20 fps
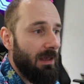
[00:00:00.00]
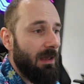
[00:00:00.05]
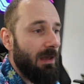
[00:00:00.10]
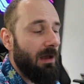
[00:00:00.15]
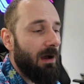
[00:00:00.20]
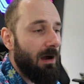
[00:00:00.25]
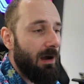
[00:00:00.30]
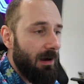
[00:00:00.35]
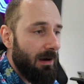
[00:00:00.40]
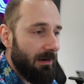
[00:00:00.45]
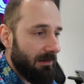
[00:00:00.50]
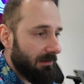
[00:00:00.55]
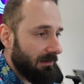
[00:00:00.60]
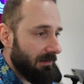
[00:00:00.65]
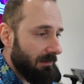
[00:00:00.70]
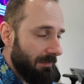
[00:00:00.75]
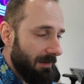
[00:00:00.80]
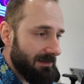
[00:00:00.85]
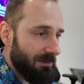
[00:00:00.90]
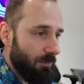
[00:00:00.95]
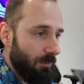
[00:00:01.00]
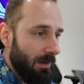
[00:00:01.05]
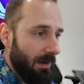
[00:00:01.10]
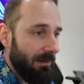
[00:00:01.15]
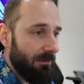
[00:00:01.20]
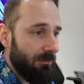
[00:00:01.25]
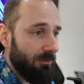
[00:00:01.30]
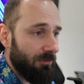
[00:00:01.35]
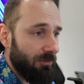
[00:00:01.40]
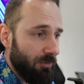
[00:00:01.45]
are the best way
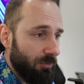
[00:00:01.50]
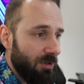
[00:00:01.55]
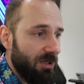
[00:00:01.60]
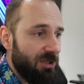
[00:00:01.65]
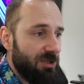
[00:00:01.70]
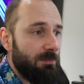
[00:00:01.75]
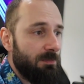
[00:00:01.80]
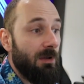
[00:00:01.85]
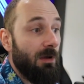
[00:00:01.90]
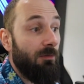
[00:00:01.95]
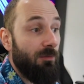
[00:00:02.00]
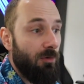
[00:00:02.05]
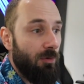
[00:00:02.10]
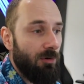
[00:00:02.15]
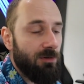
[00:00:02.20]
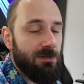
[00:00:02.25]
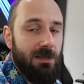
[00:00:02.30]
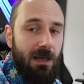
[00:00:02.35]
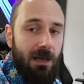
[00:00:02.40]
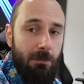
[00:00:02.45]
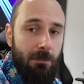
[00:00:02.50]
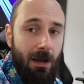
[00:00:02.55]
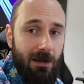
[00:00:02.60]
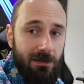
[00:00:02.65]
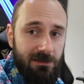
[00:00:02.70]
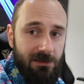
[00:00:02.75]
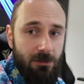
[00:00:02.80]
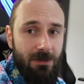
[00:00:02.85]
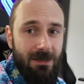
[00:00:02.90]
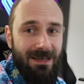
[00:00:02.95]
to reach me. Of course I'm
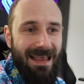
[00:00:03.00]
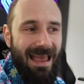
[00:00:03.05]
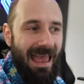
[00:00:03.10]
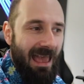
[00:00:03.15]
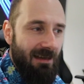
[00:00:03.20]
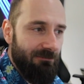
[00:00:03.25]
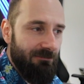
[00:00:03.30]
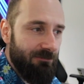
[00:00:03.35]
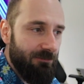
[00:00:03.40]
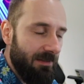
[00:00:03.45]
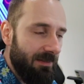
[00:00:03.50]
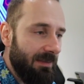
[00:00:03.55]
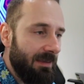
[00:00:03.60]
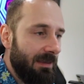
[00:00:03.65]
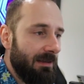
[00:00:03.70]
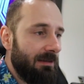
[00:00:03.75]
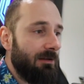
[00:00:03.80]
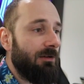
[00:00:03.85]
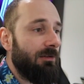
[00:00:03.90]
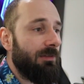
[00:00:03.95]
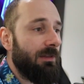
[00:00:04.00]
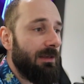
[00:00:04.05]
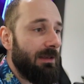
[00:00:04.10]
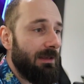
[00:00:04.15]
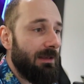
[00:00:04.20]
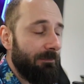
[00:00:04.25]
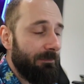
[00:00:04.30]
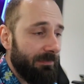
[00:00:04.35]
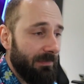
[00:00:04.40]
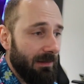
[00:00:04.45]
answering everything on
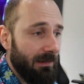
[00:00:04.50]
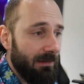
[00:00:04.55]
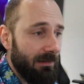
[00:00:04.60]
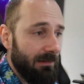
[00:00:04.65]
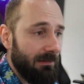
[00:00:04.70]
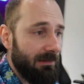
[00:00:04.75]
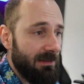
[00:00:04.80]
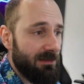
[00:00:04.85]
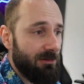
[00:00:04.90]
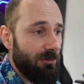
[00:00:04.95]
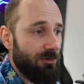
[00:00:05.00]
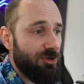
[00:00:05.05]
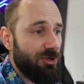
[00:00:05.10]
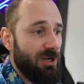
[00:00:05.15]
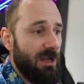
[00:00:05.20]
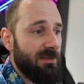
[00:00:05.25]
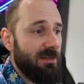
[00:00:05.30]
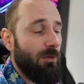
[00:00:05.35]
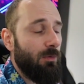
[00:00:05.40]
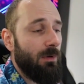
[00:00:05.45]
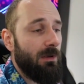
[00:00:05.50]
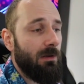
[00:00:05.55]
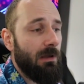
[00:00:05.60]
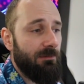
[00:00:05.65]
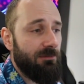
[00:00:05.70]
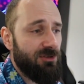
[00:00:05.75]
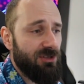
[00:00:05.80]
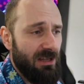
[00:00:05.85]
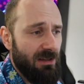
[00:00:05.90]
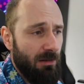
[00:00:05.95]
the Discord channel. We
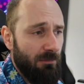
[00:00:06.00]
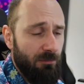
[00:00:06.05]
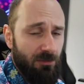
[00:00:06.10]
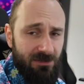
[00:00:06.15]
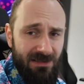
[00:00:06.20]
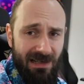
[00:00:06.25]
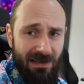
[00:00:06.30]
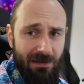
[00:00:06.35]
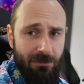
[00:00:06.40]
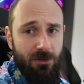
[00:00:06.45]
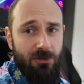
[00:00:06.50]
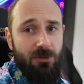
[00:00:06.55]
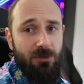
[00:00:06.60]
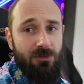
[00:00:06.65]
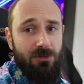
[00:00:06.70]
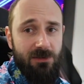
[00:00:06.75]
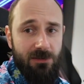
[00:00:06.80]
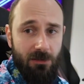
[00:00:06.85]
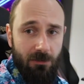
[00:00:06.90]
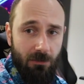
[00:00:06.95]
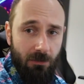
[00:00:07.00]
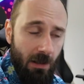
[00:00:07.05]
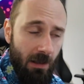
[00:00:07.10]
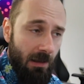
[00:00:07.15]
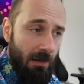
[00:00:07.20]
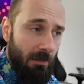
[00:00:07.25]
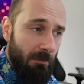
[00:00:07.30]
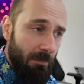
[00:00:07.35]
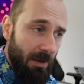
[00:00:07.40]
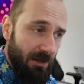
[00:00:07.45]
have channel for cyber news, so
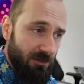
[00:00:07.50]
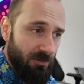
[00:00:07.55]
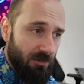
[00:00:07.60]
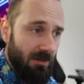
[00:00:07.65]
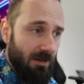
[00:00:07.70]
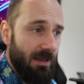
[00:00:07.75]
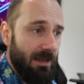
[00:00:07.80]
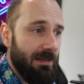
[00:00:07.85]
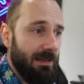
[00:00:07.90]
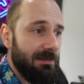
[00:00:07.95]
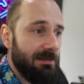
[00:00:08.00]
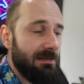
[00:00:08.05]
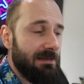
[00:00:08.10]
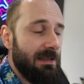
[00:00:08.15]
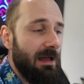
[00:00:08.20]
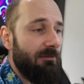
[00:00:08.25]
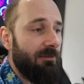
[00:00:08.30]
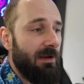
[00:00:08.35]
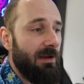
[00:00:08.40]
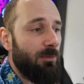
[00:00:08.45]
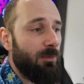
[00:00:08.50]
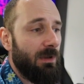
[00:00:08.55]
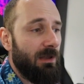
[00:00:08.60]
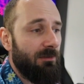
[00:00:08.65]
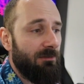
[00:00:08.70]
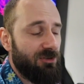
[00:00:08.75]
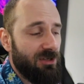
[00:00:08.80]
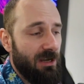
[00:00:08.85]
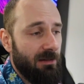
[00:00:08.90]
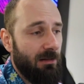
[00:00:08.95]
Patreon related stuff, and we
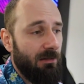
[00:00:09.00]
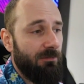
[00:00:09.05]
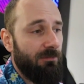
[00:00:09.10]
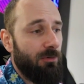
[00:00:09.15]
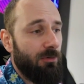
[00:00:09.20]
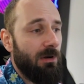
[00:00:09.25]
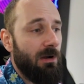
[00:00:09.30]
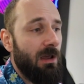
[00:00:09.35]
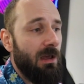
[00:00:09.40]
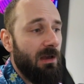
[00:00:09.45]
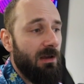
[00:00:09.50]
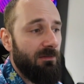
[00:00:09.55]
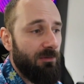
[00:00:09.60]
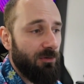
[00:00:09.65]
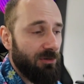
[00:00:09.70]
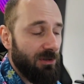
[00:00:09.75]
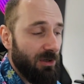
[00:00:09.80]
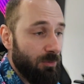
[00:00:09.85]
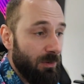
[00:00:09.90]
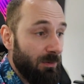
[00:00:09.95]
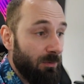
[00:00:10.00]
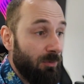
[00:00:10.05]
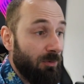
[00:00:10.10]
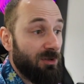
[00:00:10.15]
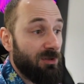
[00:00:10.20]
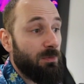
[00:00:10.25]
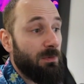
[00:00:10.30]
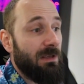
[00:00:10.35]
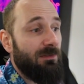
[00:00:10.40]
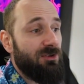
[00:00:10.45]
have channel for the
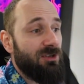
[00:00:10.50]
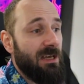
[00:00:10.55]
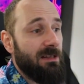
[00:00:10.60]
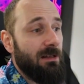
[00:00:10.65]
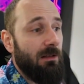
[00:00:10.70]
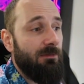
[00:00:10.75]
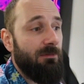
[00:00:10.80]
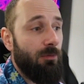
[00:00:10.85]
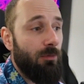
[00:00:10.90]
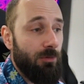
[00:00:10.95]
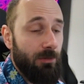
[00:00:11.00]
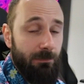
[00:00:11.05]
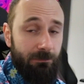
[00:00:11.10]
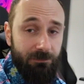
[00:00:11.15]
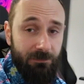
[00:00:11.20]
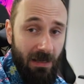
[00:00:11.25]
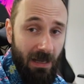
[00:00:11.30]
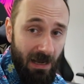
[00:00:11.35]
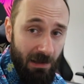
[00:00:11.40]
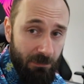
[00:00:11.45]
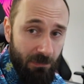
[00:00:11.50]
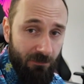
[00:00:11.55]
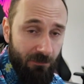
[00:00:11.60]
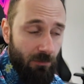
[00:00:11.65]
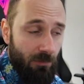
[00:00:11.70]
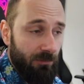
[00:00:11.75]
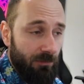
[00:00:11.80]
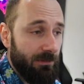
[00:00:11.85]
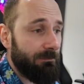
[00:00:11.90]
GridWars, we have channel for Hyperfront.